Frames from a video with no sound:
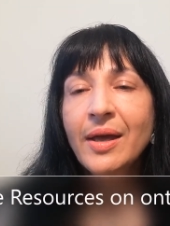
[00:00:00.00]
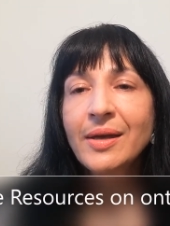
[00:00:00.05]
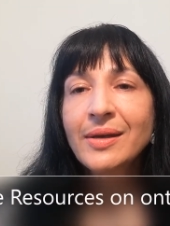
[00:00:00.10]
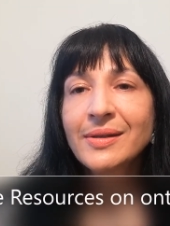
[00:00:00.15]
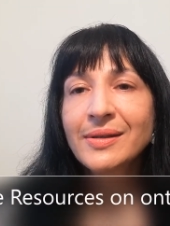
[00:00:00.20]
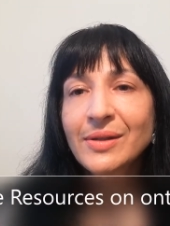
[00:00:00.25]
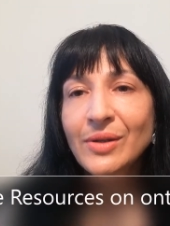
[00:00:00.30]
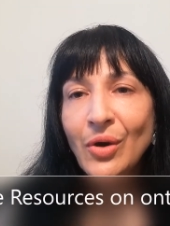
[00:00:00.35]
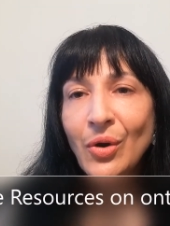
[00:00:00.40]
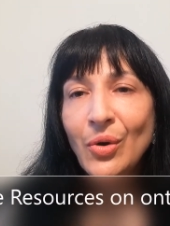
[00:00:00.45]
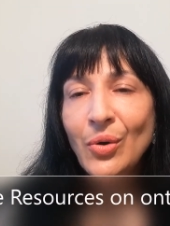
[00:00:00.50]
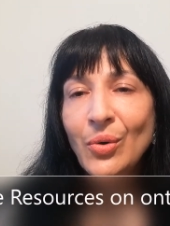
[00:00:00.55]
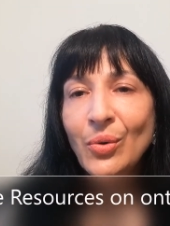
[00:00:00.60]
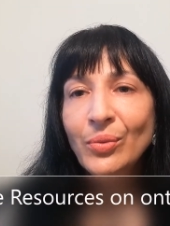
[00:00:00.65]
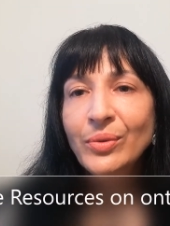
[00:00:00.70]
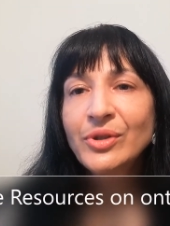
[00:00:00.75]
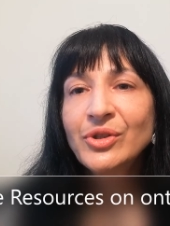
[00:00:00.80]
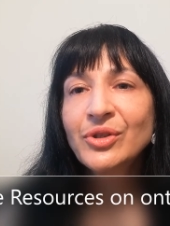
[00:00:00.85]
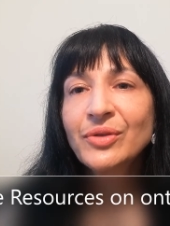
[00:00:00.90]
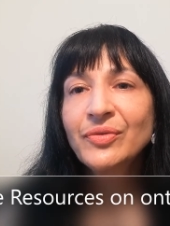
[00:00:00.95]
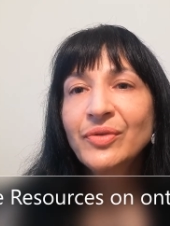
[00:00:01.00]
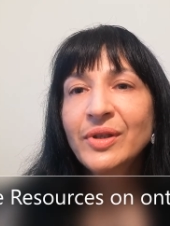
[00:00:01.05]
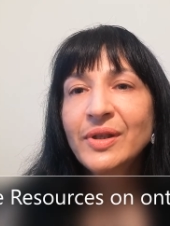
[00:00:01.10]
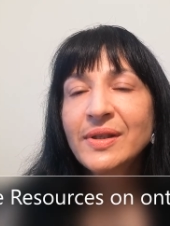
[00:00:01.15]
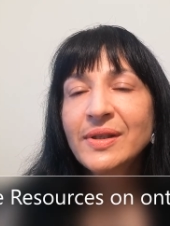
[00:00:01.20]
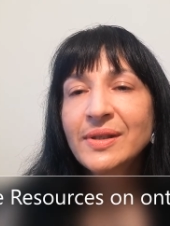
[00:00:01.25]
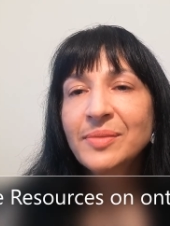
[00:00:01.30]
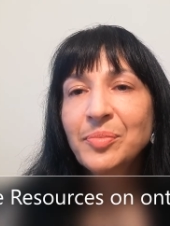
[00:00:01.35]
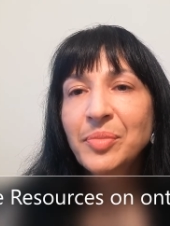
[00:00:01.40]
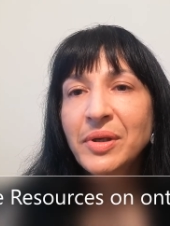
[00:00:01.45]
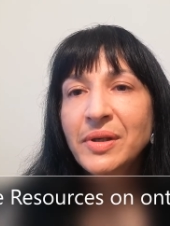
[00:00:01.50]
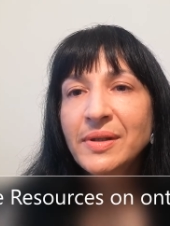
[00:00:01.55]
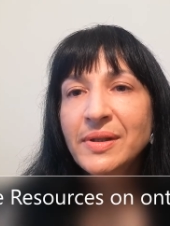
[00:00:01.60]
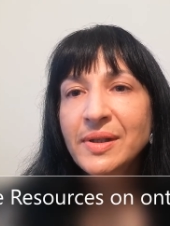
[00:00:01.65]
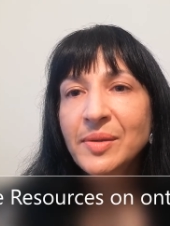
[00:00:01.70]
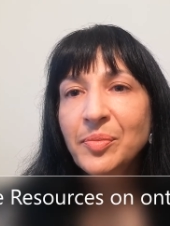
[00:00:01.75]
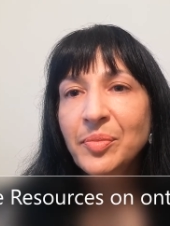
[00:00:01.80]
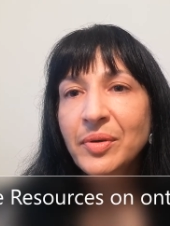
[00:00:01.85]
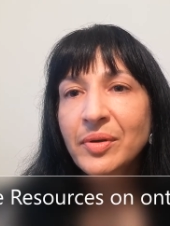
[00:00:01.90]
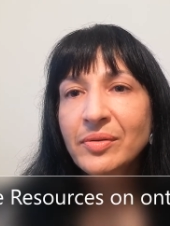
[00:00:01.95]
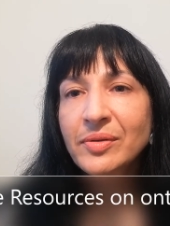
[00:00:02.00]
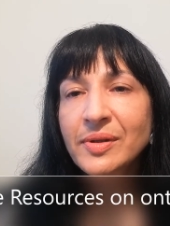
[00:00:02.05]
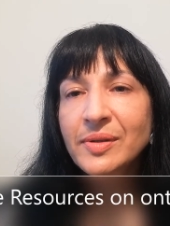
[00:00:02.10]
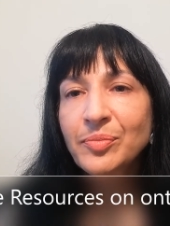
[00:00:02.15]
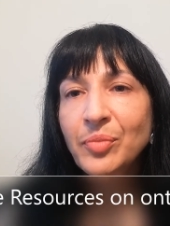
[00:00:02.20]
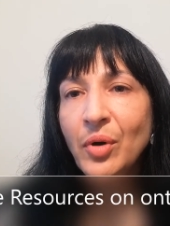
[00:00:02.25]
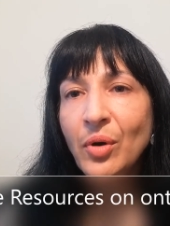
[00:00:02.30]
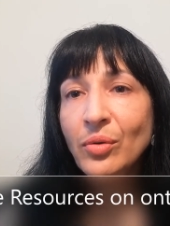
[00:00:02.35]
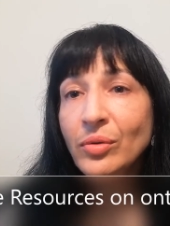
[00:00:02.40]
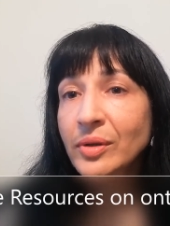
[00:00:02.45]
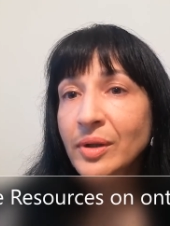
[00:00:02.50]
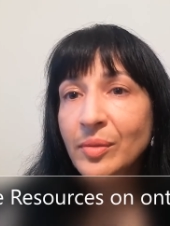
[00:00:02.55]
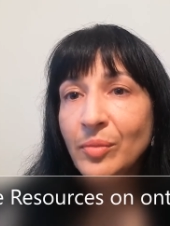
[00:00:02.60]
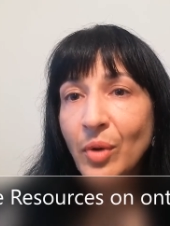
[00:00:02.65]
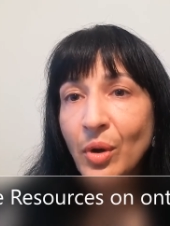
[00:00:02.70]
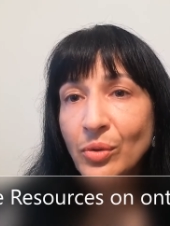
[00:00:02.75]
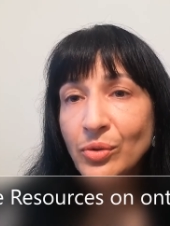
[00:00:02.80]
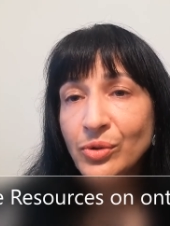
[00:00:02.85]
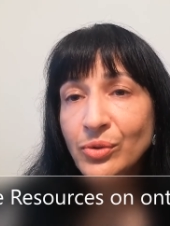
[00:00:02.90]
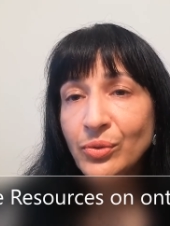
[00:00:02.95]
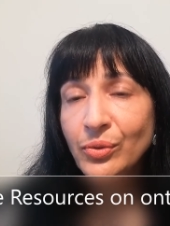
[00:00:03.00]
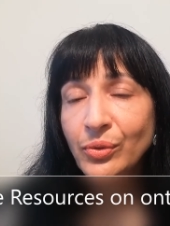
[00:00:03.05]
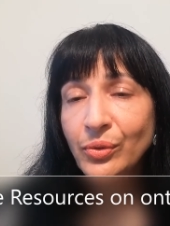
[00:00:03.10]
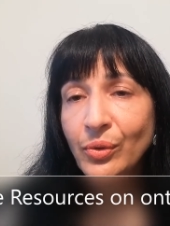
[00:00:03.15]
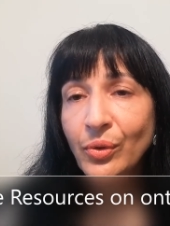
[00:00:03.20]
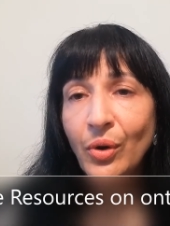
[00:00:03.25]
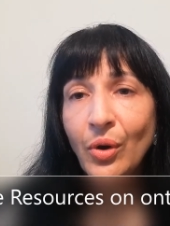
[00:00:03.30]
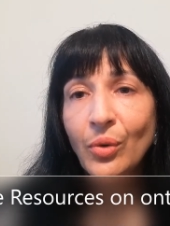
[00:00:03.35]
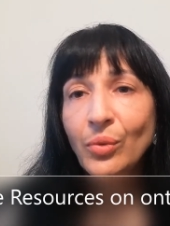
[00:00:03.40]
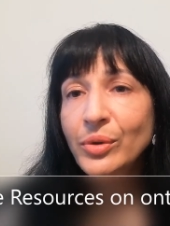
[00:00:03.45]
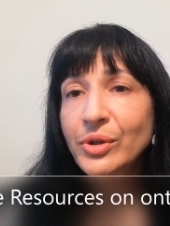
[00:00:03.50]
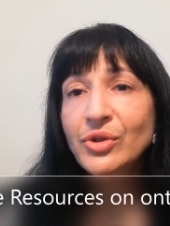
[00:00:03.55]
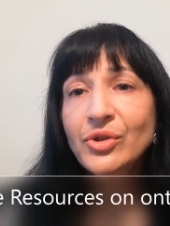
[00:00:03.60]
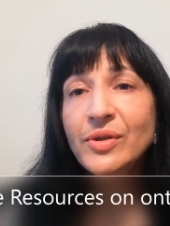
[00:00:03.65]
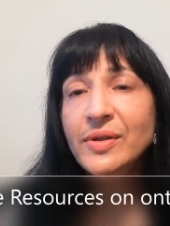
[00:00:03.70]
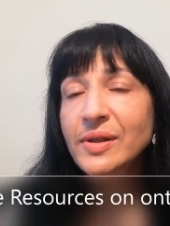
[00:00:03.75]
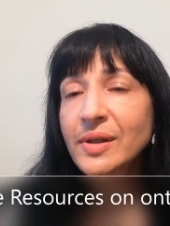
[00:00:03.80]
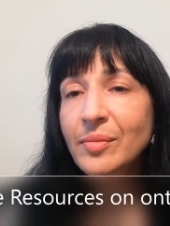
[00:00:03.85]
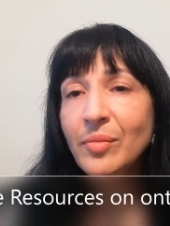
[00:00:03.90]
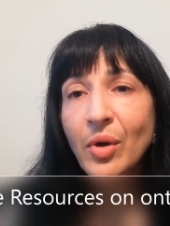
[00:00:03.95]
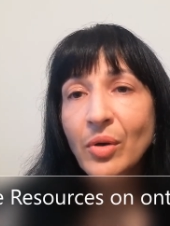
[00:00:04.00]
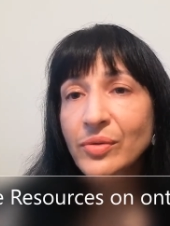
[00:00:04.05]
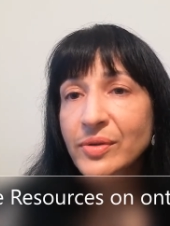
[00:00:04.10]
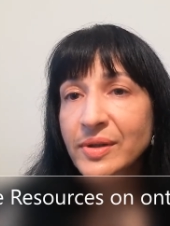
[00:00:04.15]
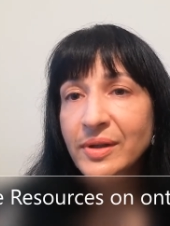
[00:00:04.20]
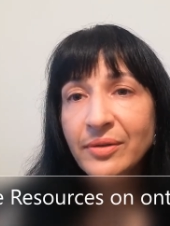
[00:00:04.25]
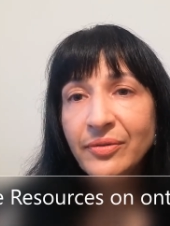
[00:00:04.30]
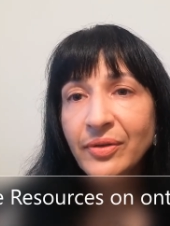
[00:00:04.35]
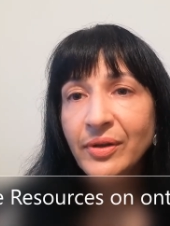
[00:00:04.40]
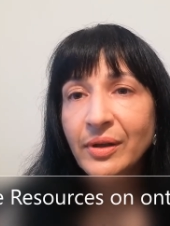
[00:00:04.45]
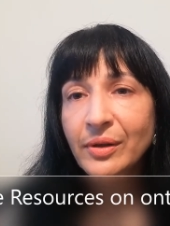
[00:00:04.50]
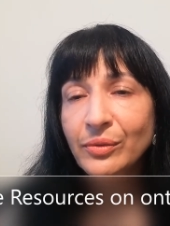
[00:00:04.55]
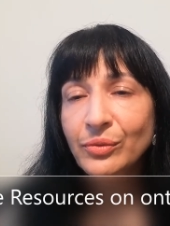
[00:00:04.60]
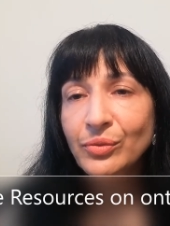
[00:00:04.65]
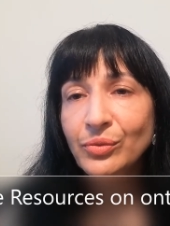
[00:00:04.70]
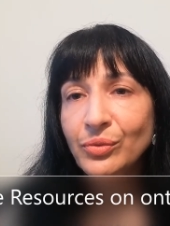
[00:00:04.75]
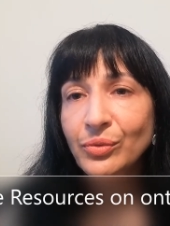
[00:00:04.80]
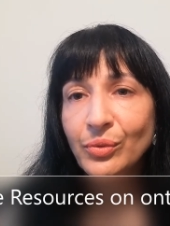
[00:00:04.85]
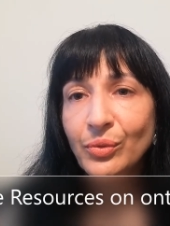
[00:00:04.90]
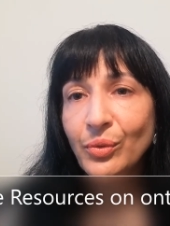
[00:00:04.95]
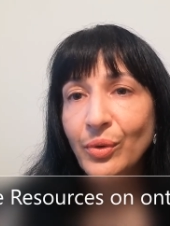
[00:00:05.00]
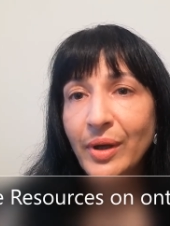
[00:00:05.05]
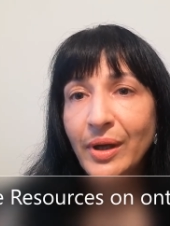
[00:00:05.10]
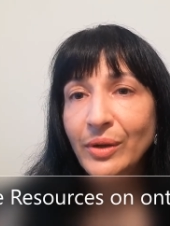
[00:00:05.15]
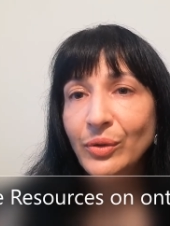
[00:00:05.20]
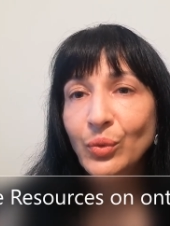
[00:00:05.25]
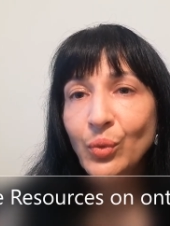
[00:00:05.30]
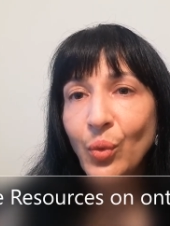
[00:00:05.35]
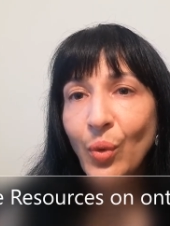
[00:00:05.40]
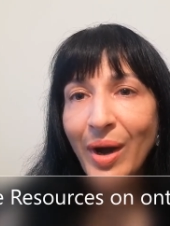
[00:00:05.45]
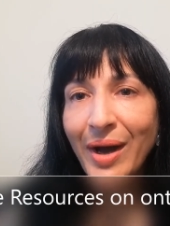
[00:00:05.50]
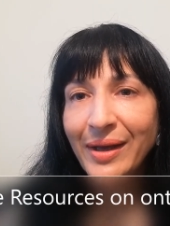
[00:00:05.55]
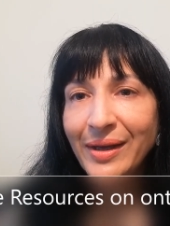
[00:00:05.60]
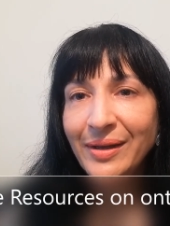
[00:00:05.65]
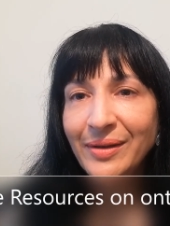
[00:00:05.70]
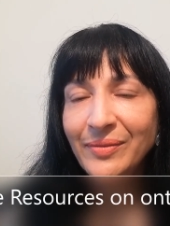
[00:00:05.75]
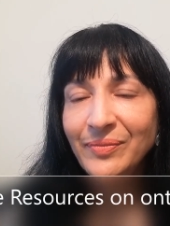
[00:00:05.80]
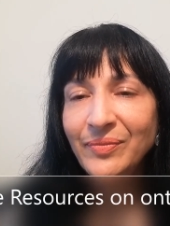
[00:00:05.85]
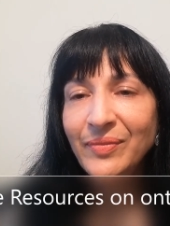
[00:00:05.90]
So, which of these principles spoke the most to you, or which is the most difficult to you, and why?